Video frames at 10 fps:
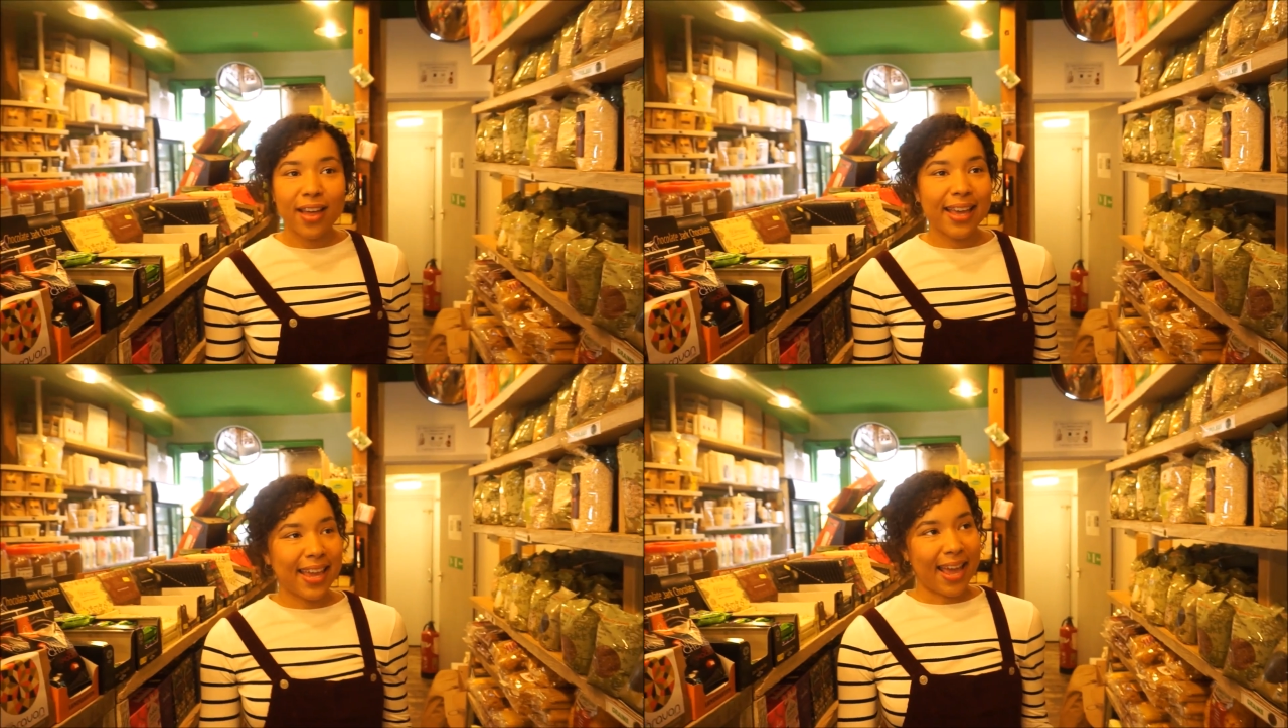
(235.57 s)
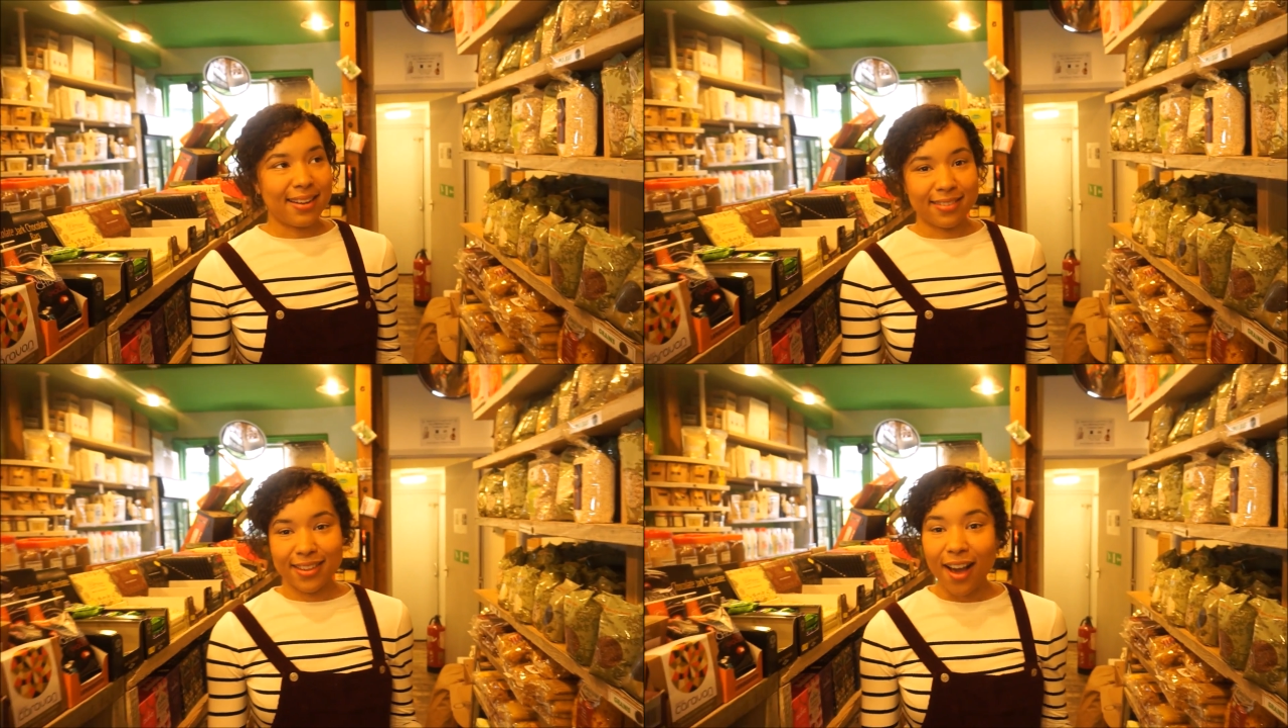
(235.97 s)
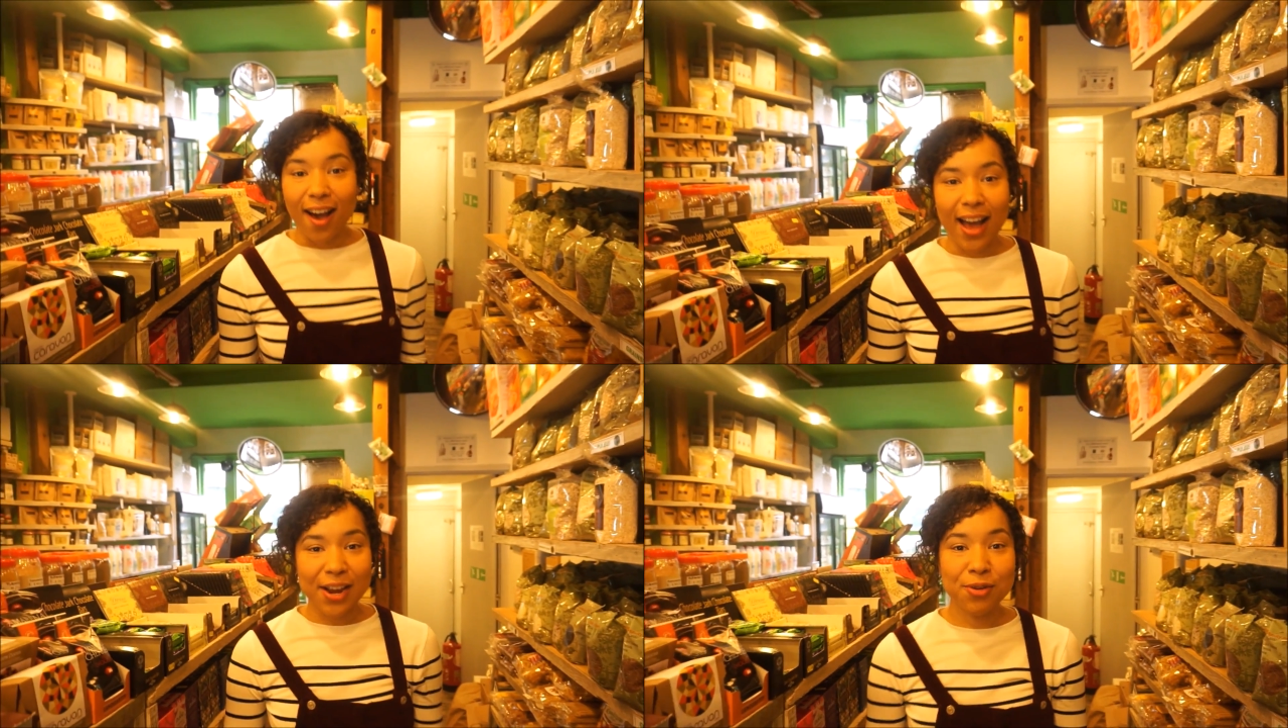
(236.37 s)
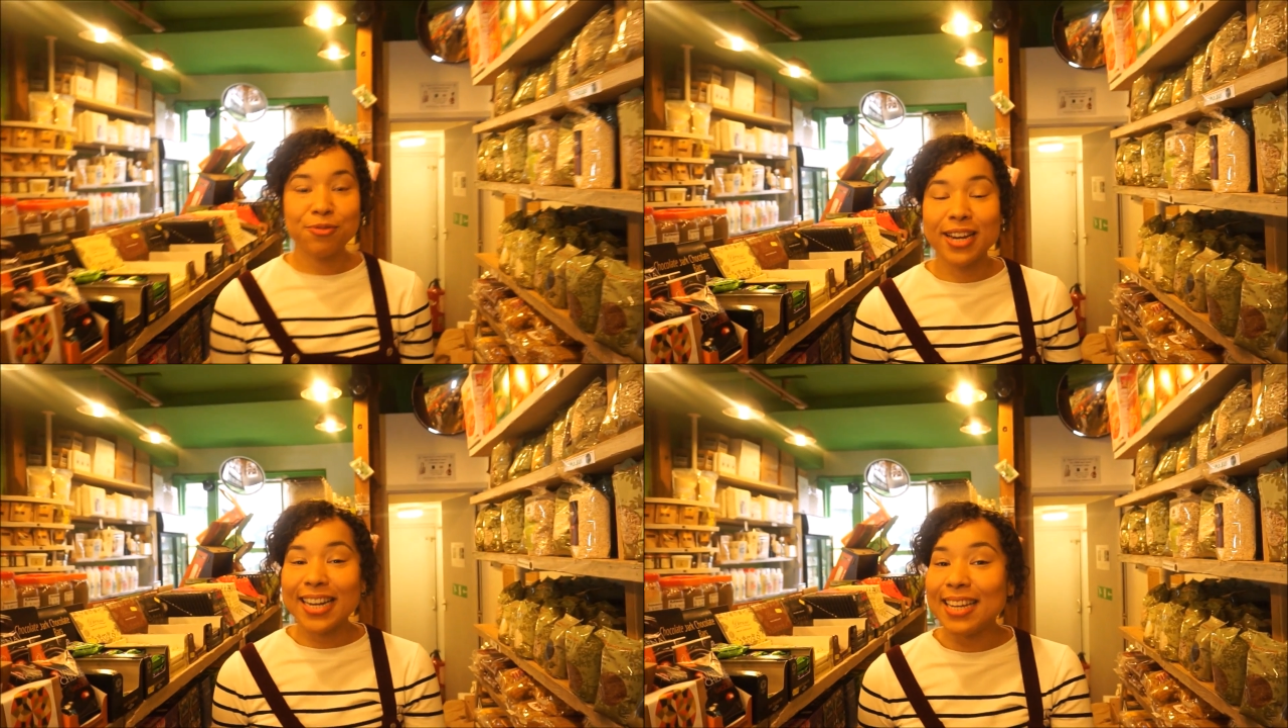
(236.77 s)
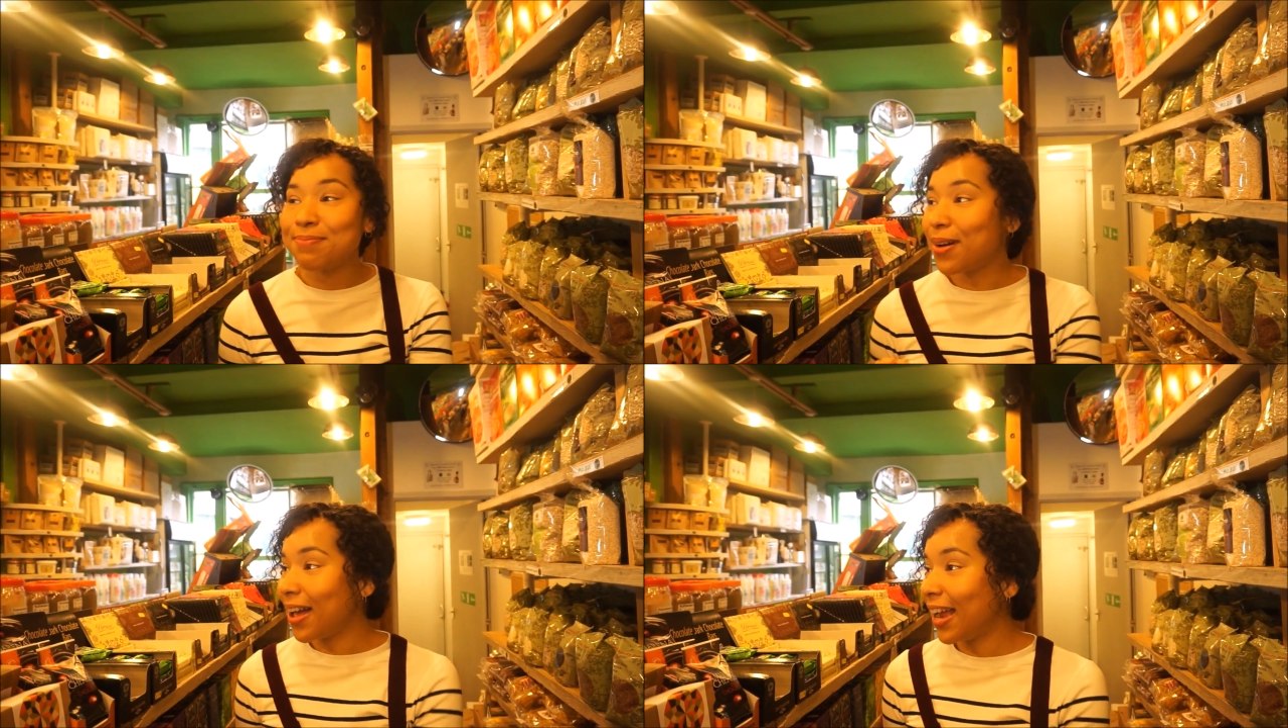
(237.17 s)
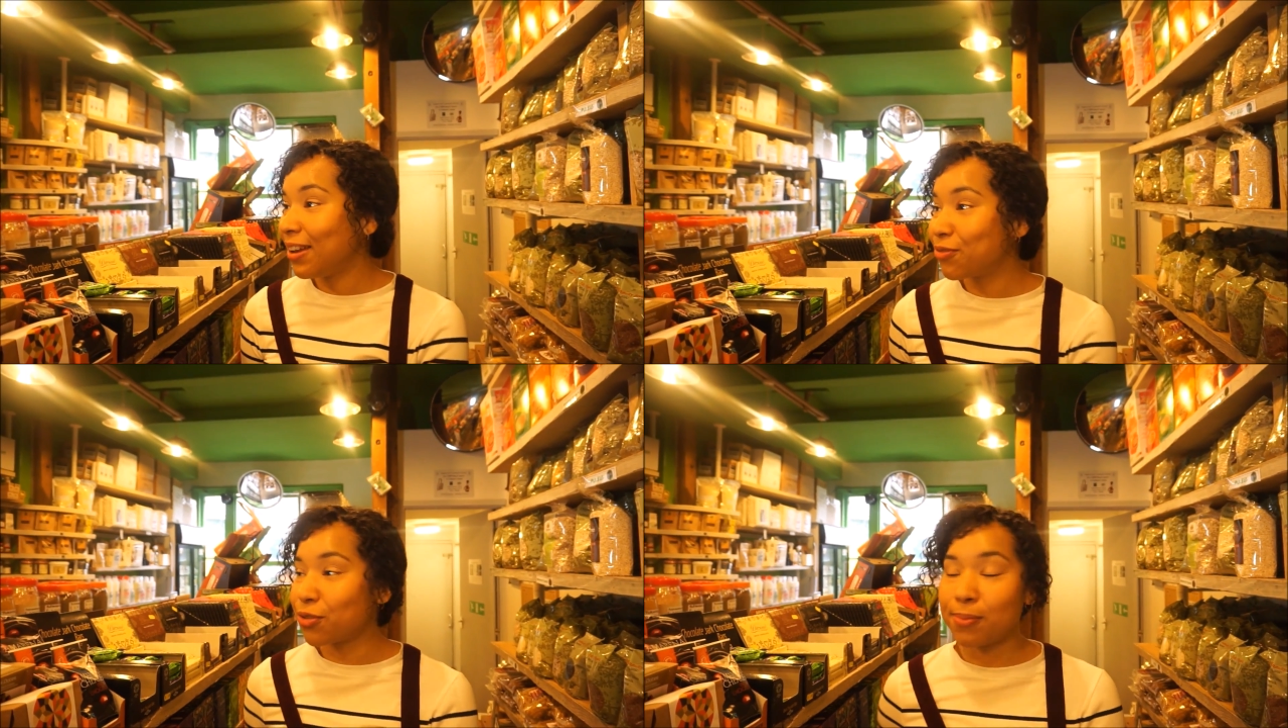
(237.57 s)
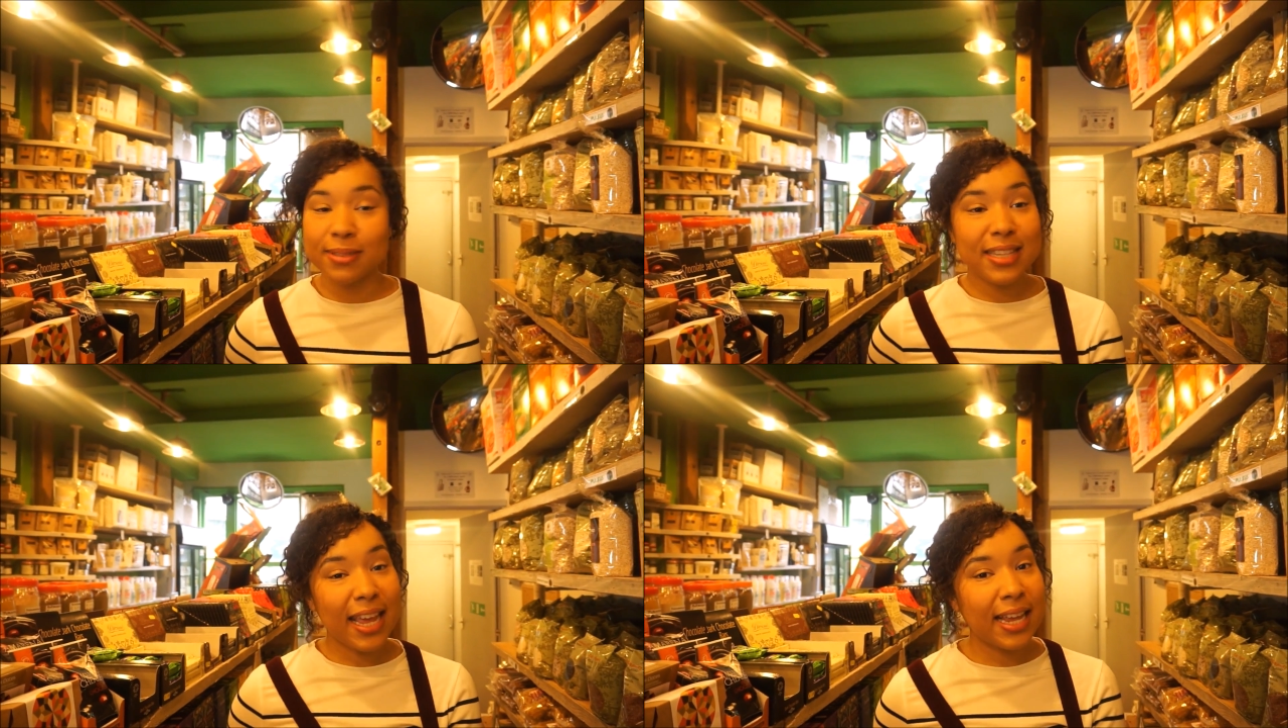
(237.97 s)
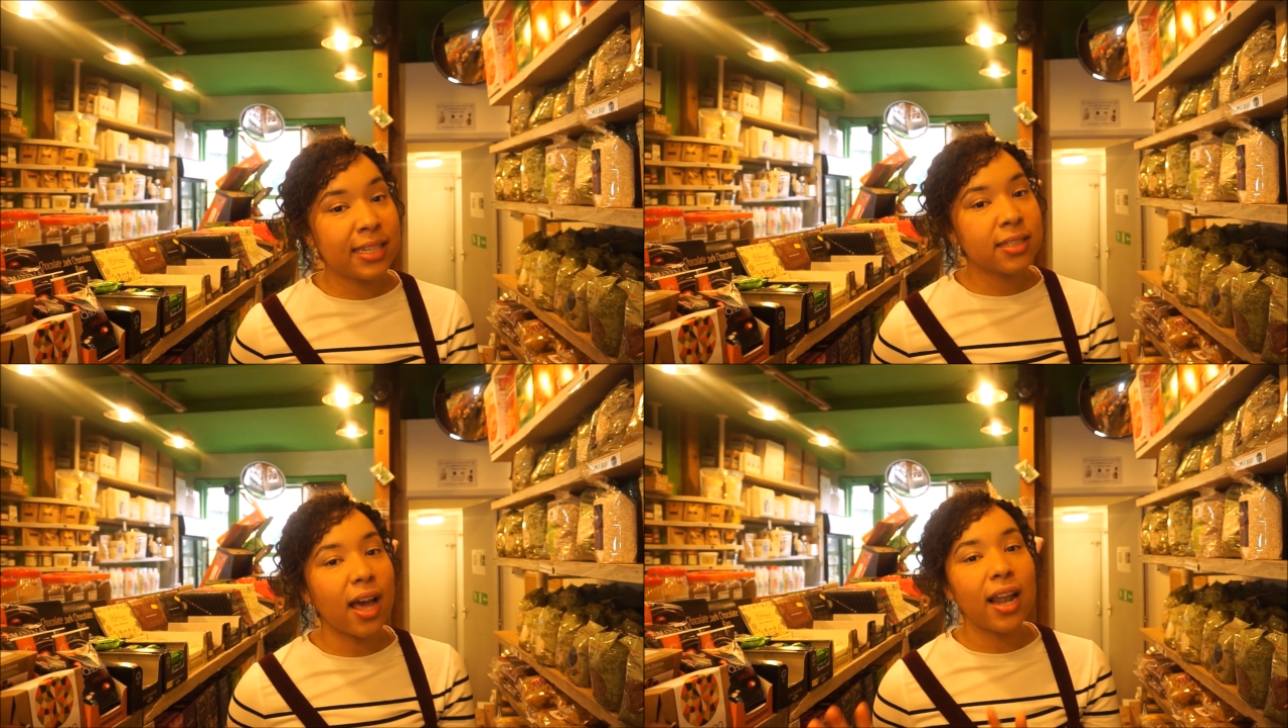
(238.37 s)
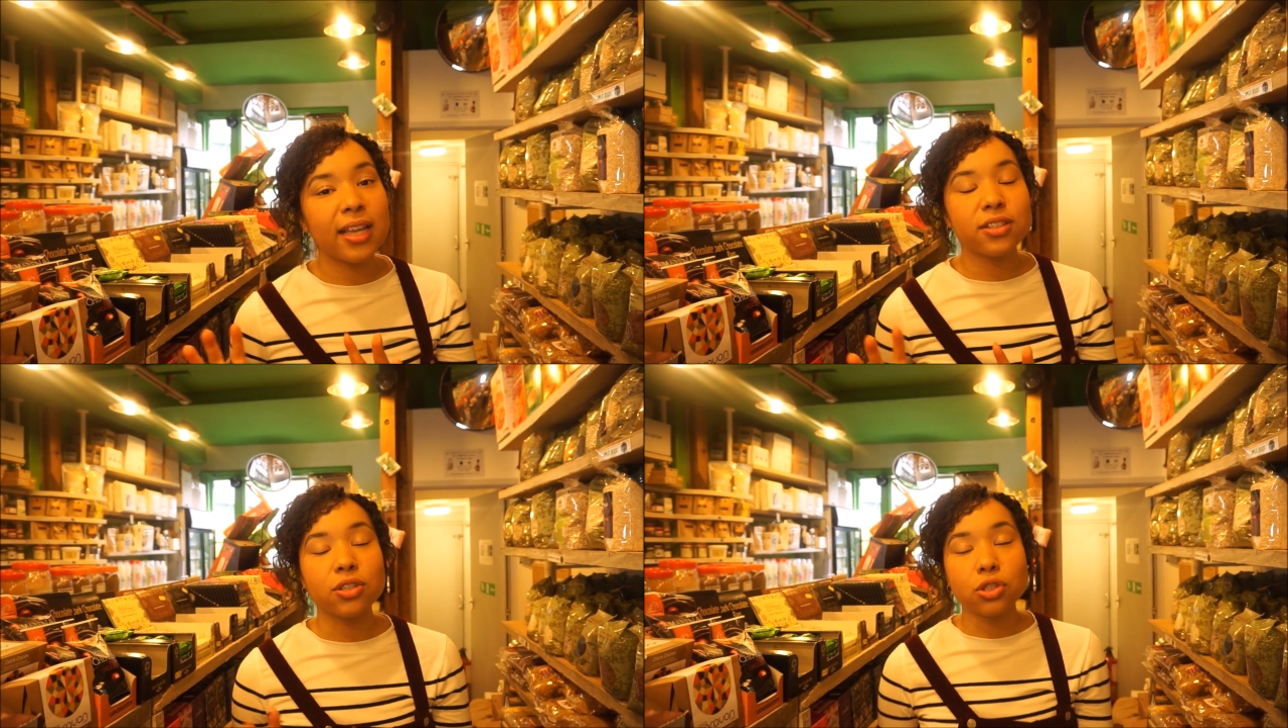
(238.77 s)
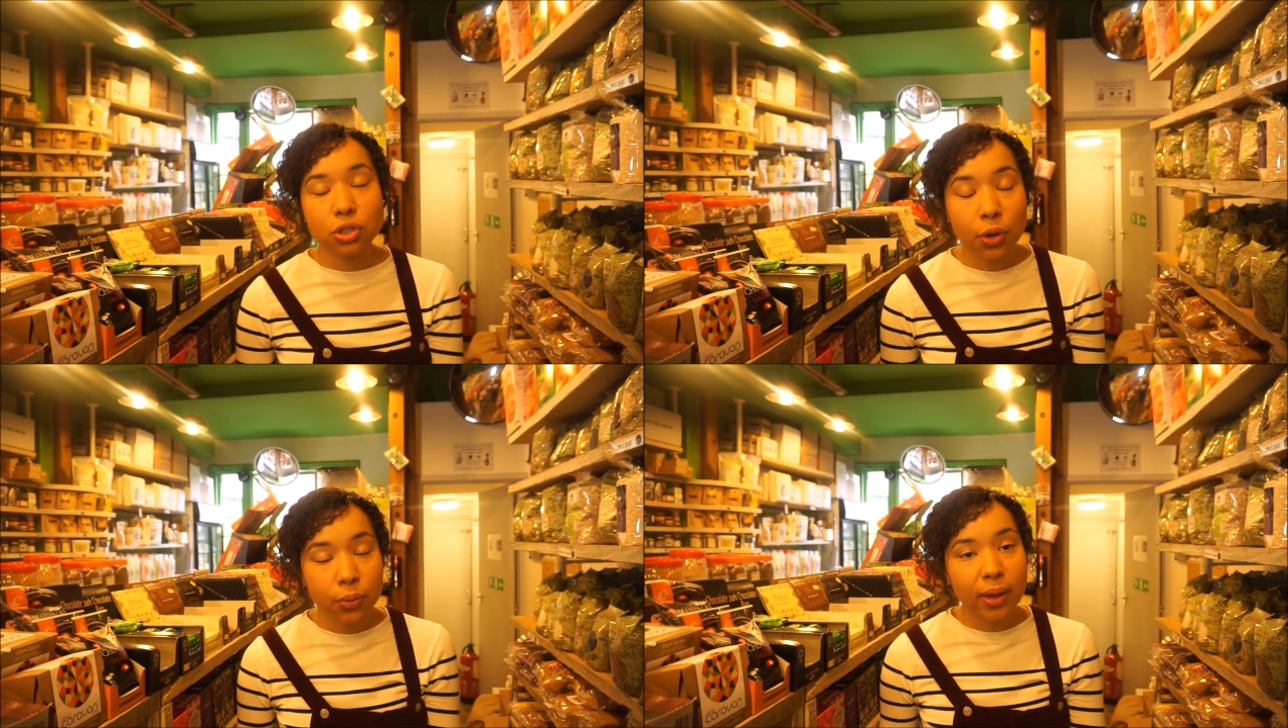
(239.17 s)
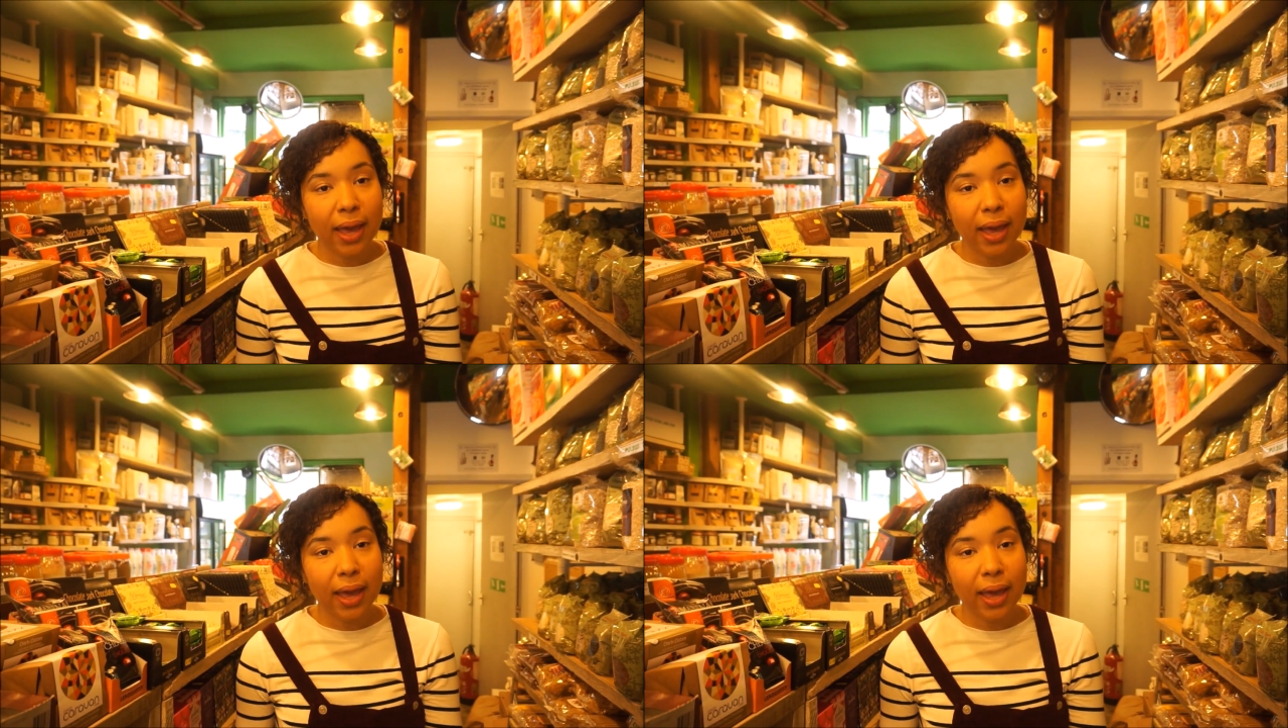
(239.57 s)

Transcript: Again, I don't really buy from tinned. I like to soak